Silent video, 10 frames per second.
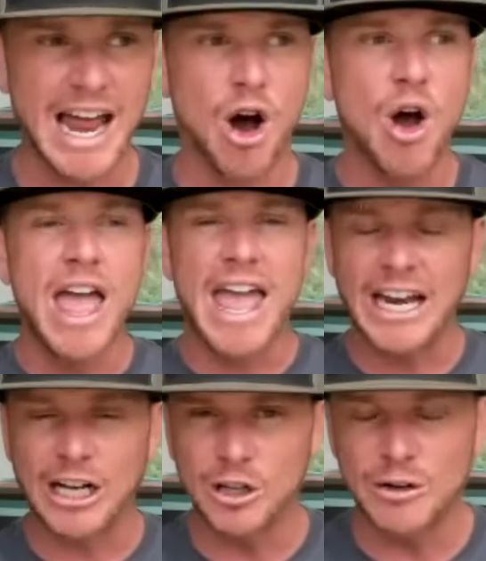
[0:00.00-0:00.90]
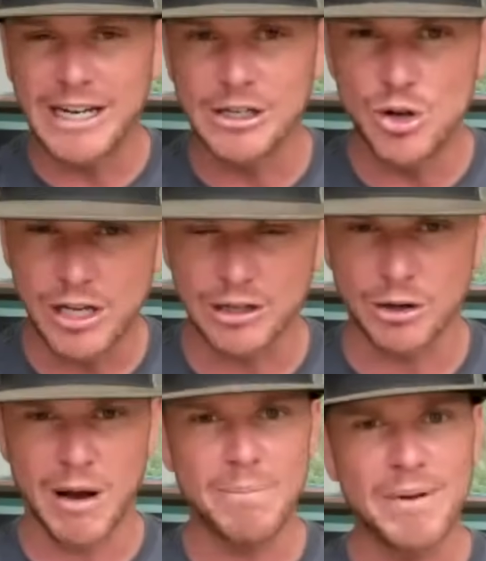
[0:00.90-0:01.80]
now, including
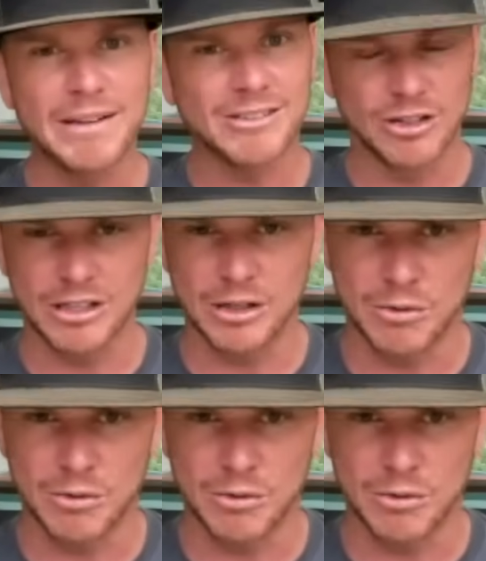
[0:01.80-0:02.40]
nuclear weapons